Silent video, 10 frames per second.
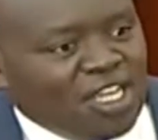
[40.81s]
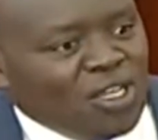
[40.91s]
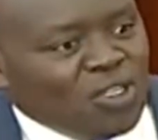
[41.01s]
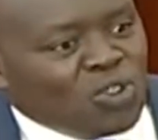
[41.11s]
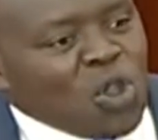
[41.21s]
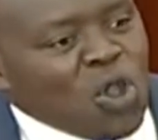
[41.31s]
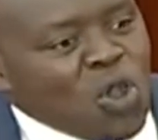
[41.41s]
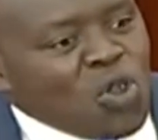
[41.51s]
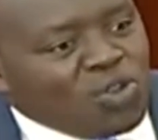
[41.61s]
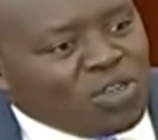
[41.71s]

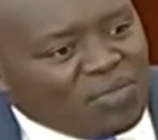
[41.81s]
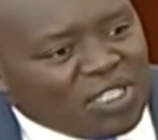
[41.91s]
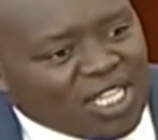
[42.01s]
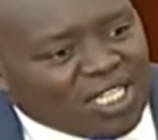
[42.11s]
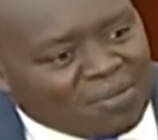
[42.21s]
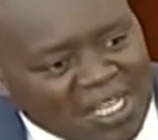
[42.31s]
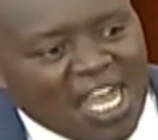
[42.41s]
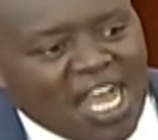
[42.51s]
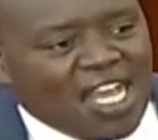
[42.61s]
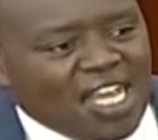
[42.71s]
So, Mr.
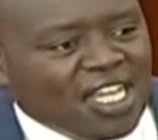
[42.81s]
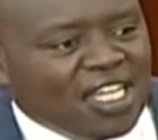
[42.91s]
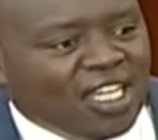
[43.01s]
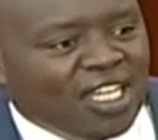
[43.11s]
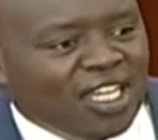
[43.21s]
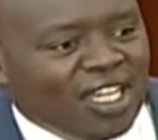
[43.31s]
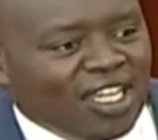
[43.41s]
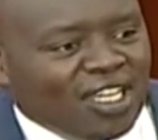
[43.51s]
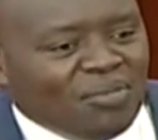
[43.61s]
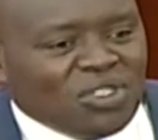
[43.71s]
Speaker,
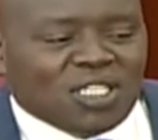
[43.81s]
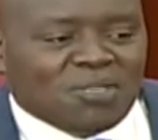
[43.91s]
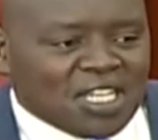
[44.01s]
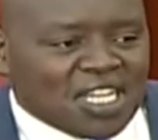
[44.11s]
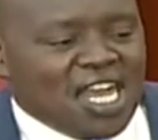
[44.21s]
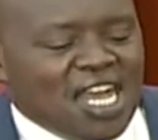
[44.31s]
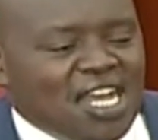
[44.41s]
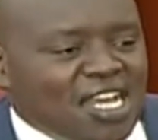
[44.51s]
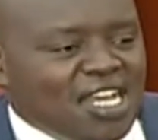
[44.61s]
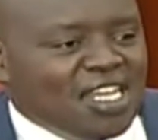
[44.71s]
Mr.
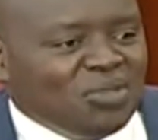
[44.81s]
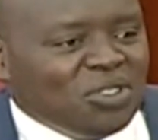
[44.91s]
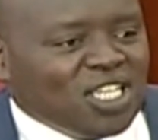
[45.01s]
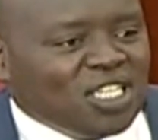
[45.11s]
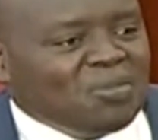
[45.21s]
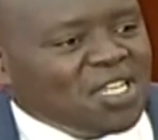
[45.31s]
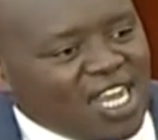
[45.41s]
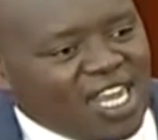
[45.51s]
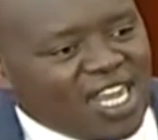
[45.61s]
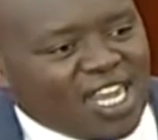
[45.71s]

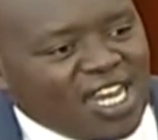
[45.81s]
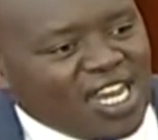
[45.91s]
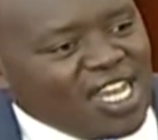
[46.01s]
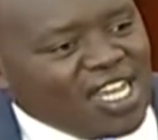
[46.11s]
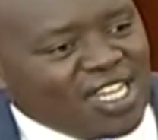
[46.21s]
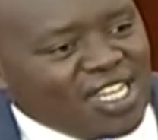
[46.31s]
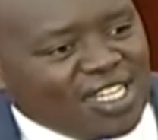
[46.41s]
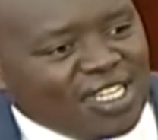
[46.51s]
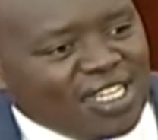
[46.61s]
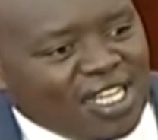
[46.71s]
Speaker, can I,
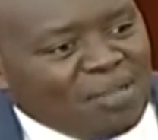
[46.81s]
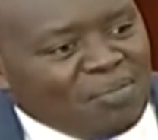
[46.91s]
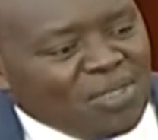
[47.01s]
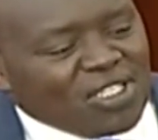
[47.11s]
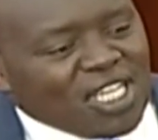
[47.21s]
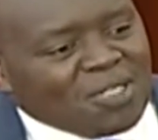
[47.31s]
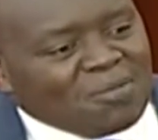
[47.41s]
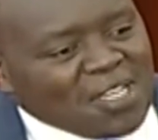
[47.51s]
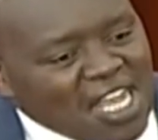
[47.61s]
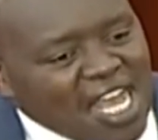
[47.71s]
Mr.
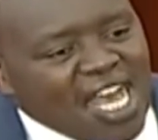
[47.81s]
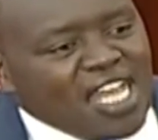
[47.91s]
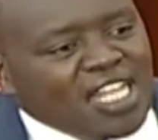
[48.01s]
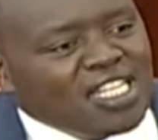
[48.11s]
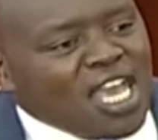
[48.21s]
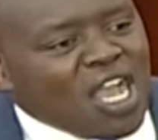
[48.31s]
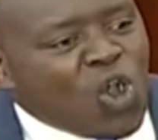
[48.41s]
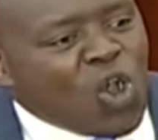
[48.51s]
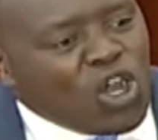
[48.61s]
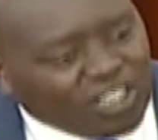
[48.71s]
Speaker, the
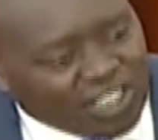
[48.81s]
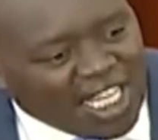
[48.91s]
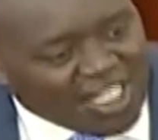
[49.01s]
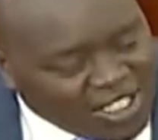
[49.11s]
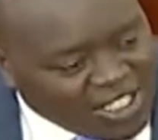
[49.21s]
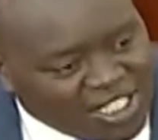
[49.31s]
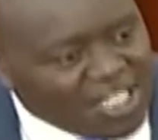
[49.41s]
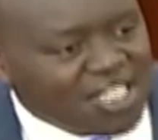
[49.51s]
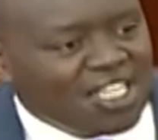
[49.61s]
context,